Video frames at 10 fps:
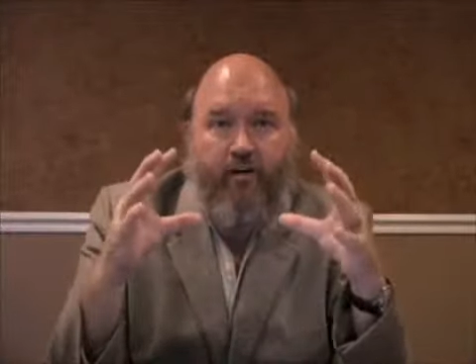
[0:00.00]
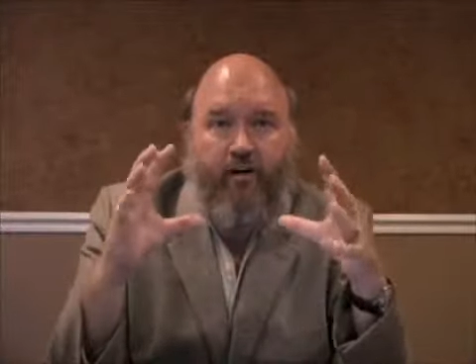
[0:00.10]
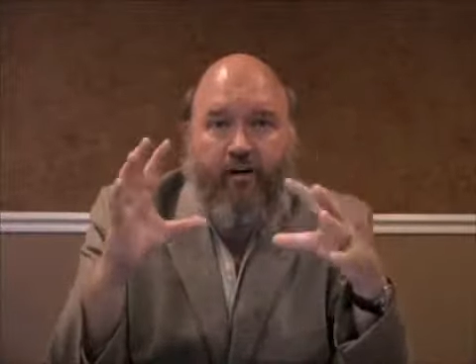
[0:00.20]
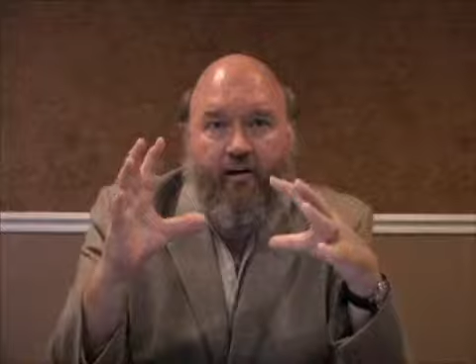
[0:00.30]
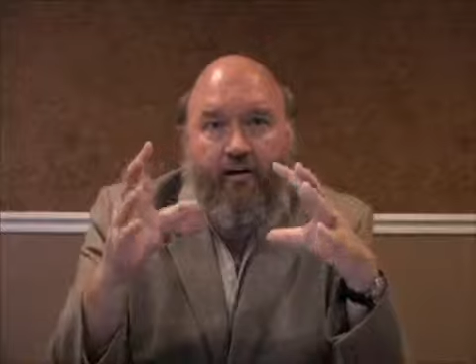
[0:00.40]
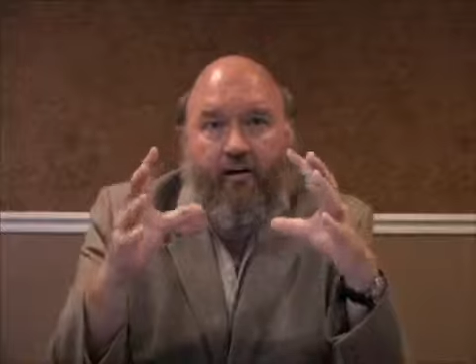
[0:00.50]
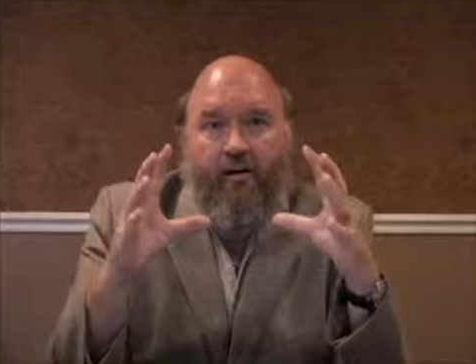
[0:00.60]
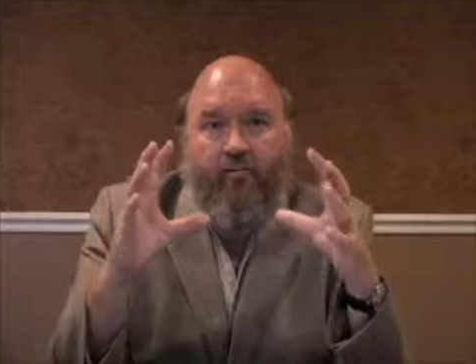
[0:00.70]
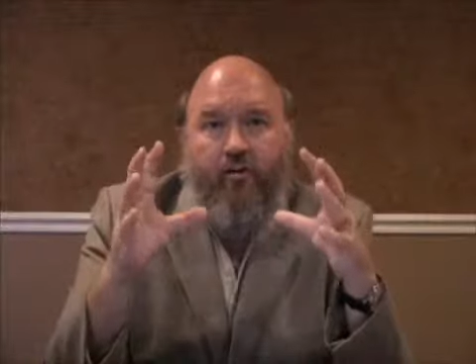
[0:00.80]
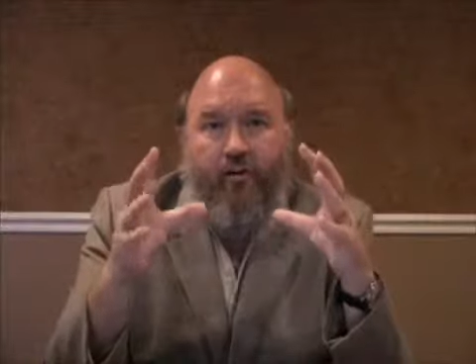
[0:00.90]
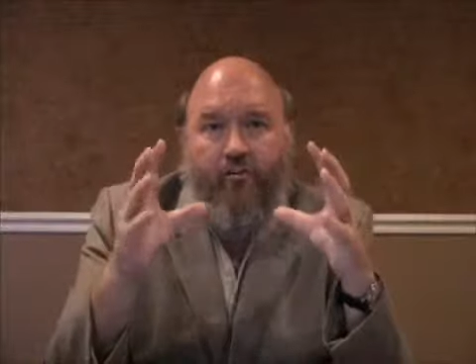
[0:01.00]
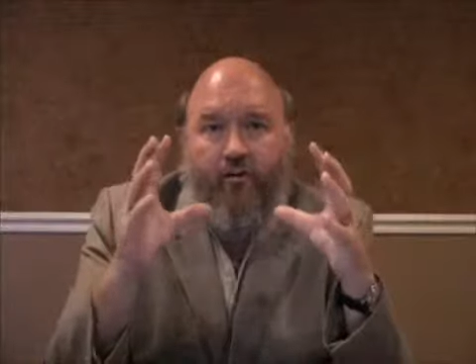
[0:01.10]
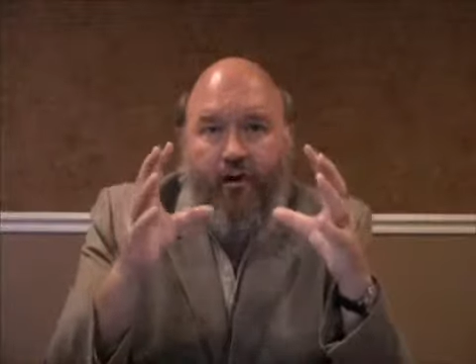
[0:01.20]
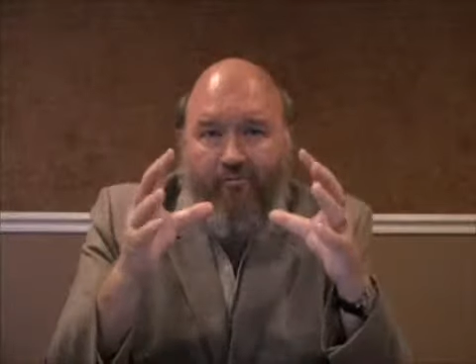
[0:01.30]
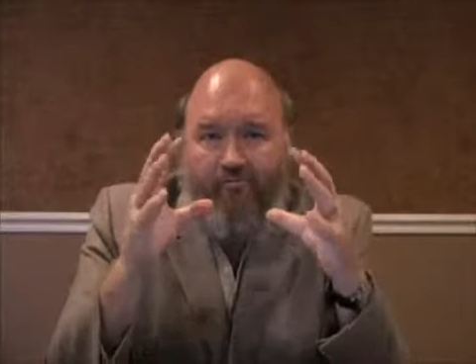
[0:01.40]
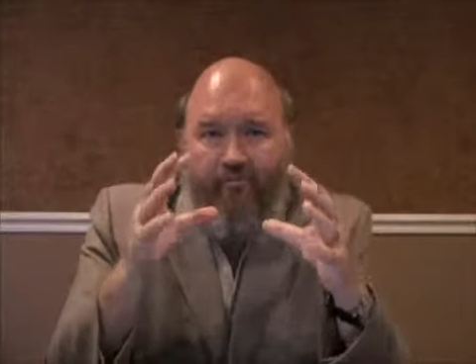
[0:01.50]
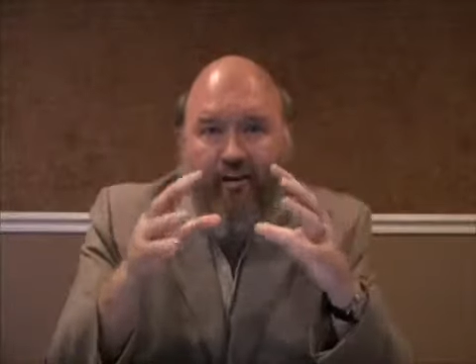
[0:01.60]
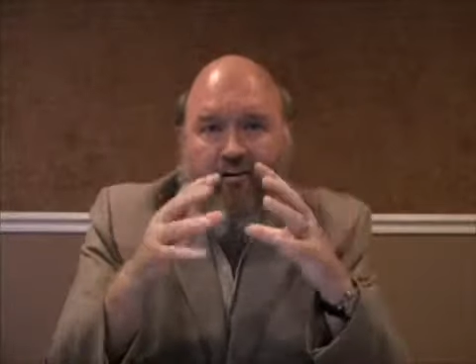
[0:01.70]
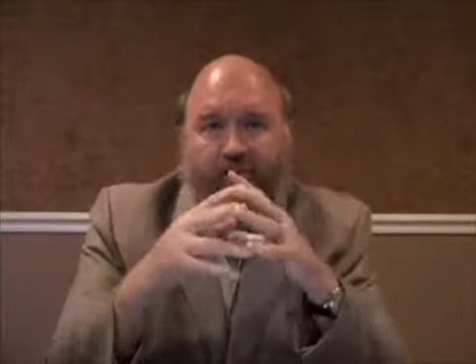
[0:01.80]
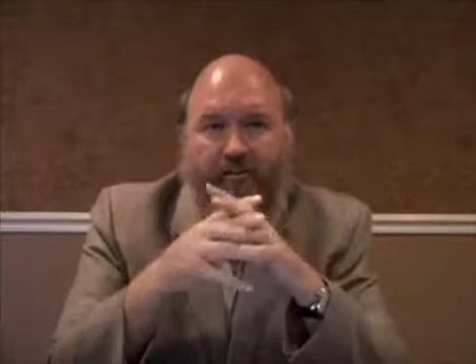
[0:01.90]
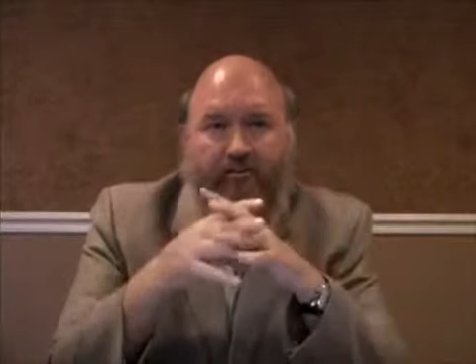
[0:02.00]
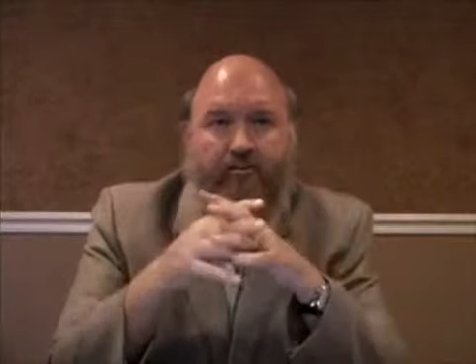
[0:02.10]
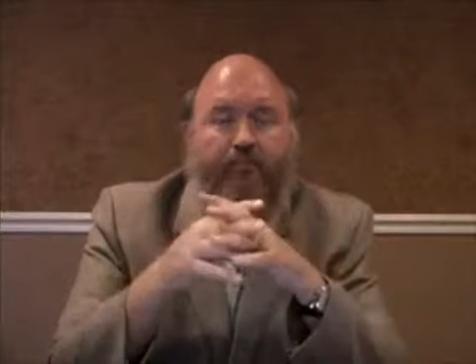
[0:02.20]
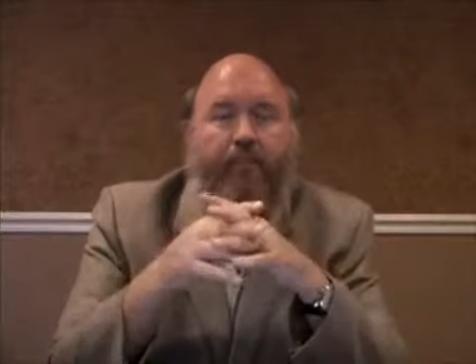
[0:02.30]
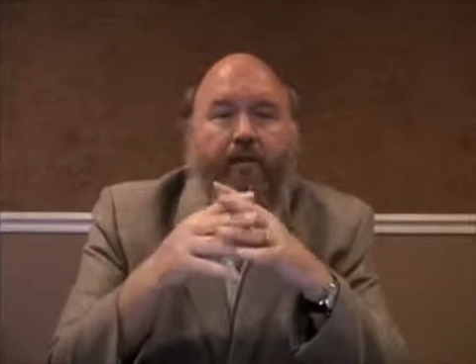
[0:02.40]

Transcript: electronic type factors